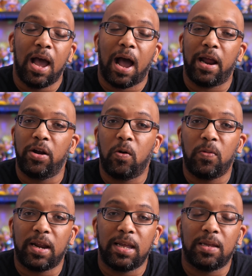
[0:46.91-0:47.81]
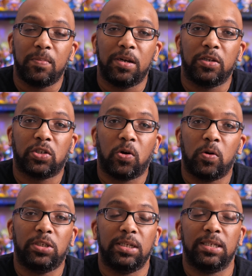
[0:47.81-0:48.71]
I know that it can be
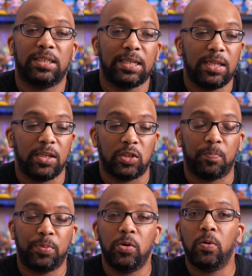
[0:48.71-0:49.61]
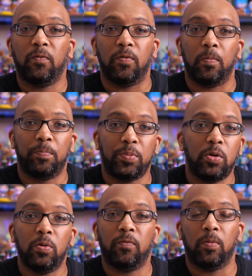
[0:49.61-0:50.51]
discouraging to see these beautiful,
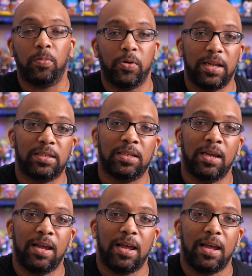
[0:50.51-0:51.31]
beautiful prints.